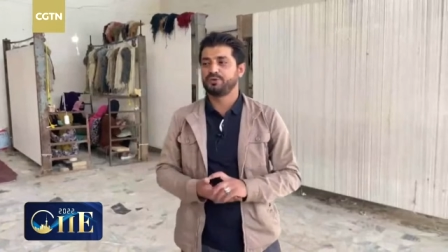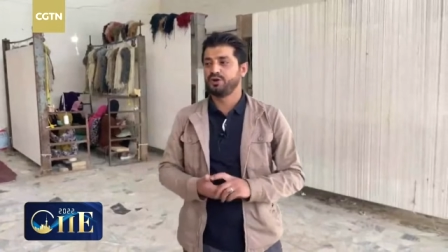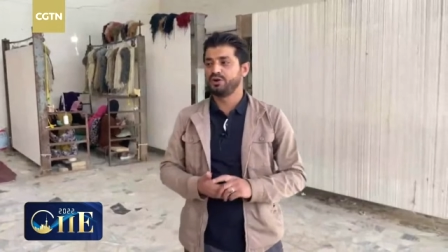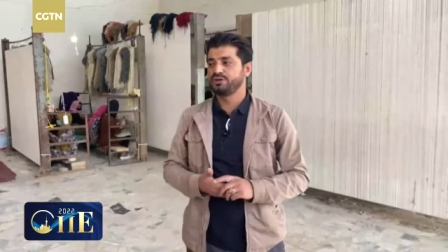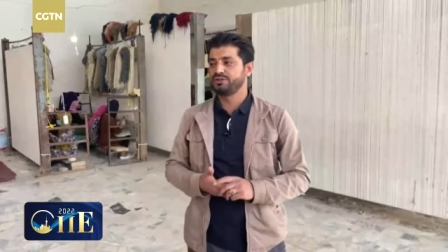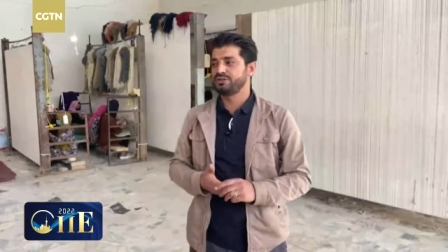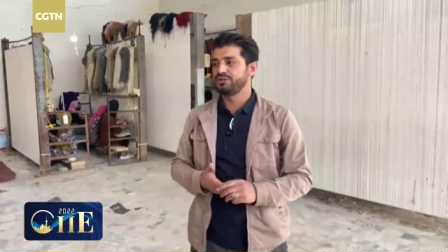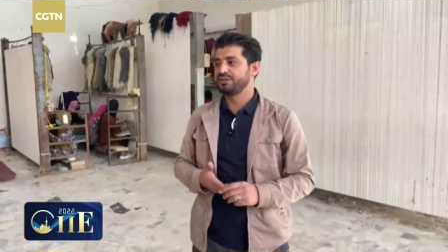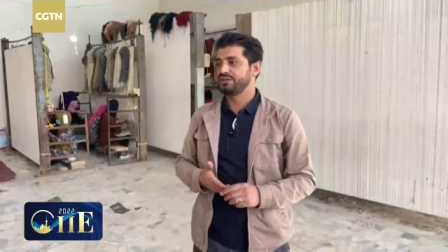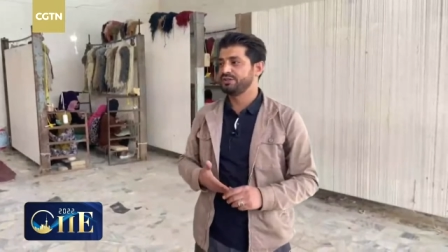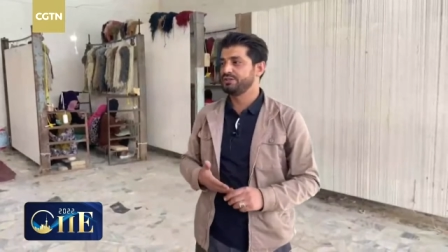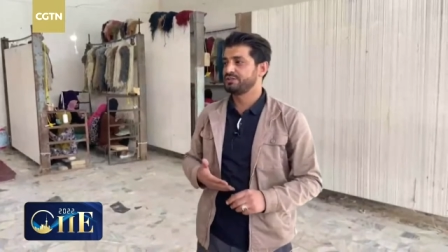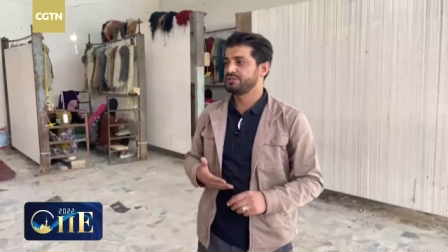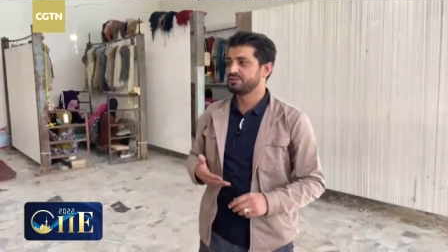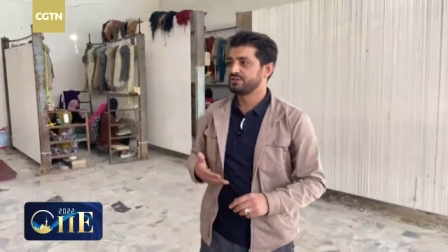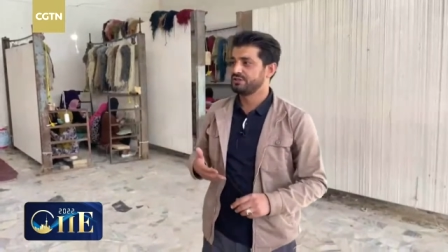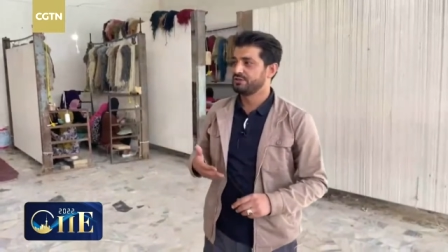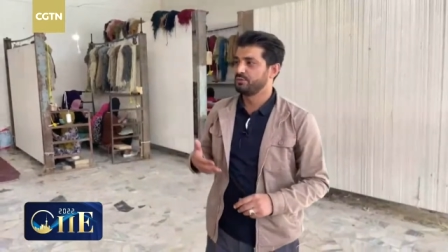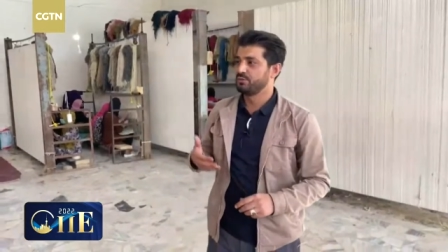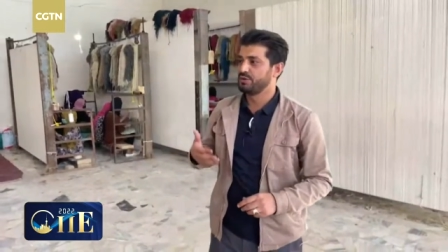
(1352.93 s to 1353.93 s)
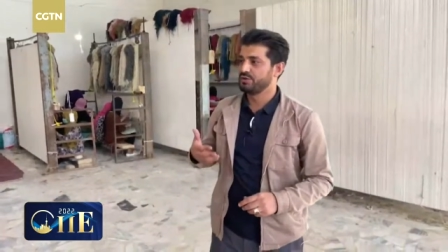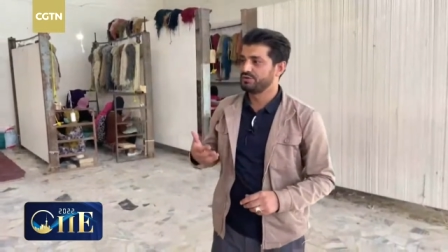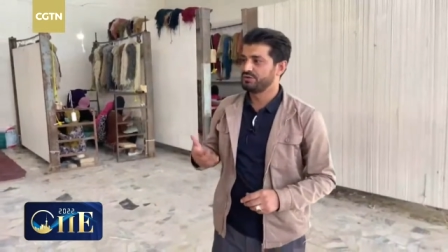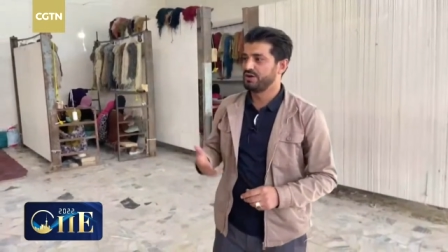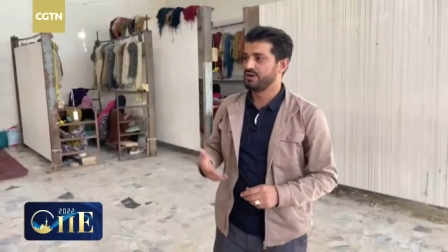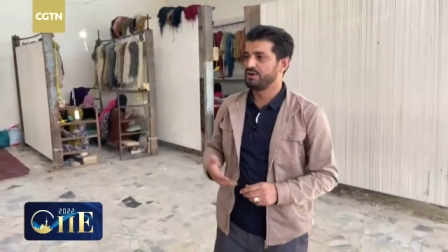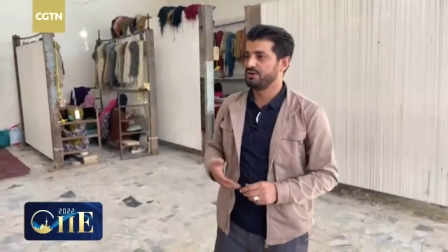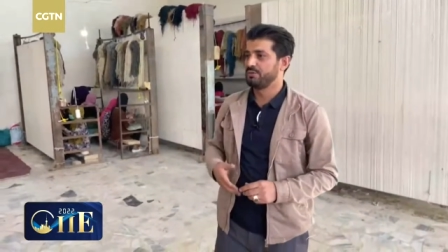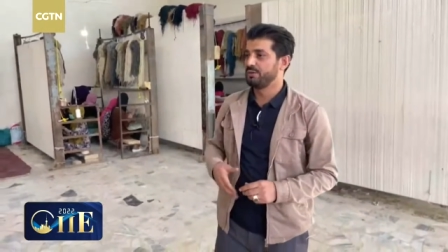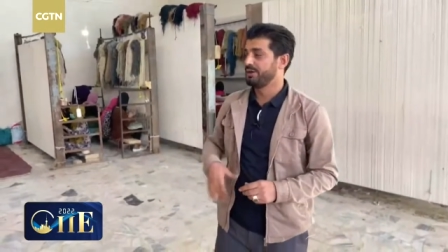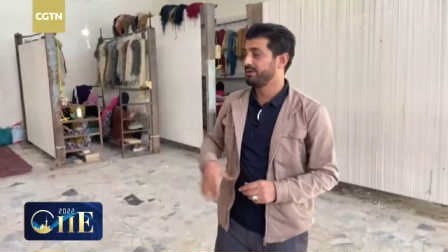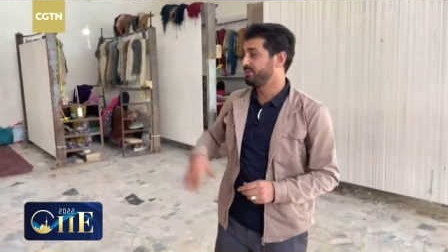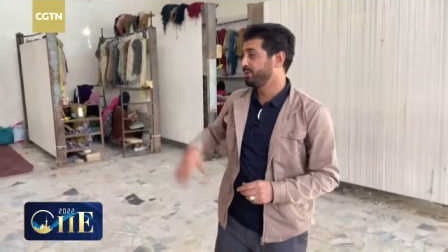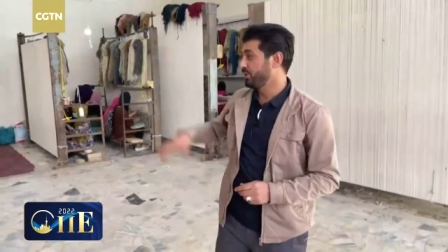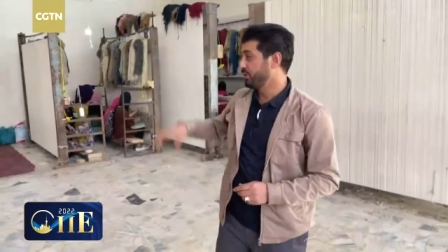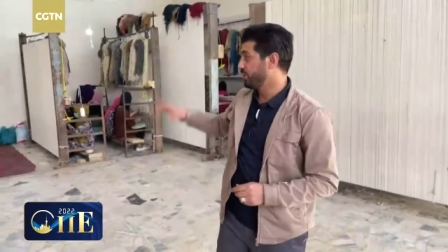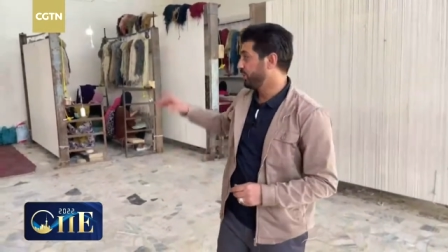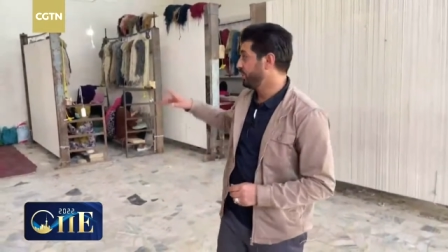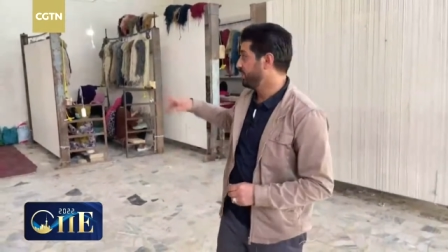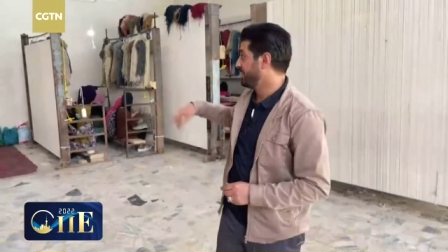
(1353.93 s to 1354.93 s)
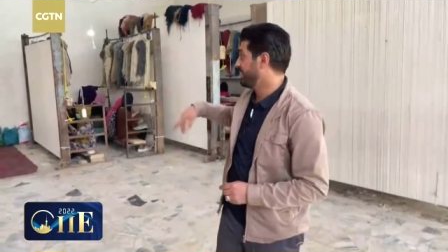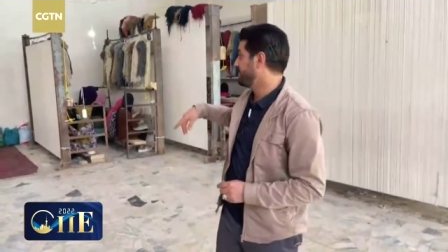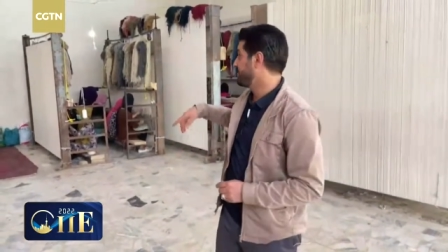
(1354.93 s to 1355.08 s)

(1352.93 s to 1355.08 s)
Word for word: process uh, was not available. The only